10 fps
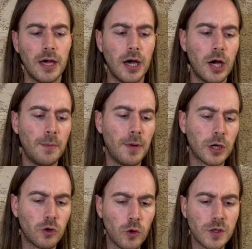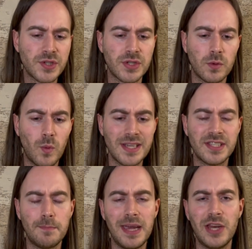um, across
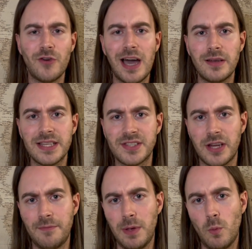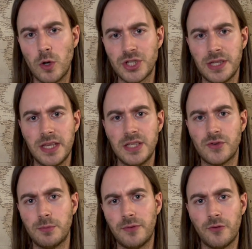Western media outlets, and I've been watching these
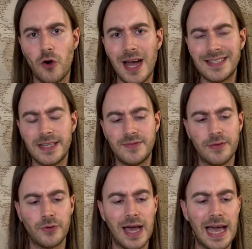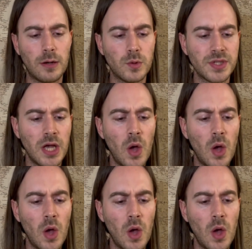from a variety of different angles,